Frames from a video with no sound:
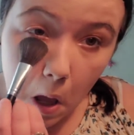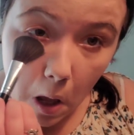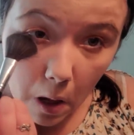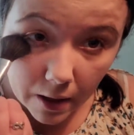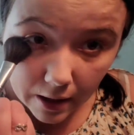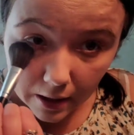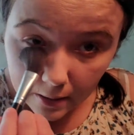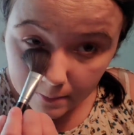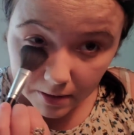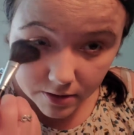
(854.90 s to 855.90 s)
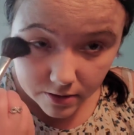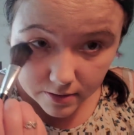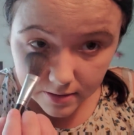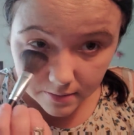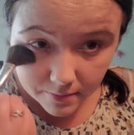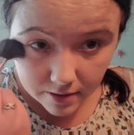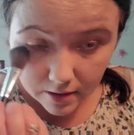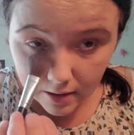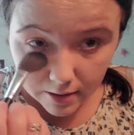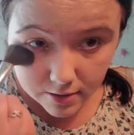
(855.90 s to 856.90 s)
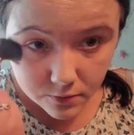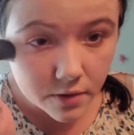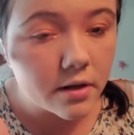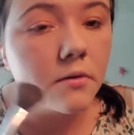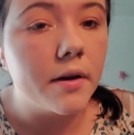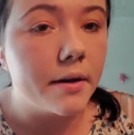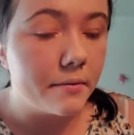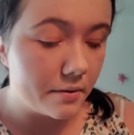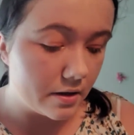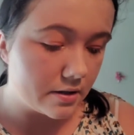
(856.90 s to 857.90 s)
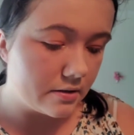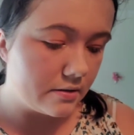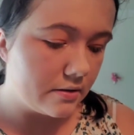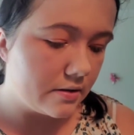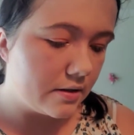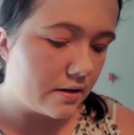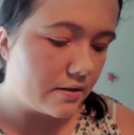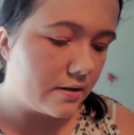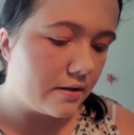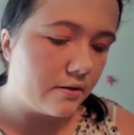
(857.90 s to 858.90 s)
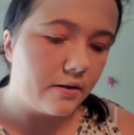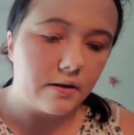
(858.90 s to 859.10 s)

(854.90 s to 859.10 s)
Oh yeah, I make sure to set my eyes right away because this concealer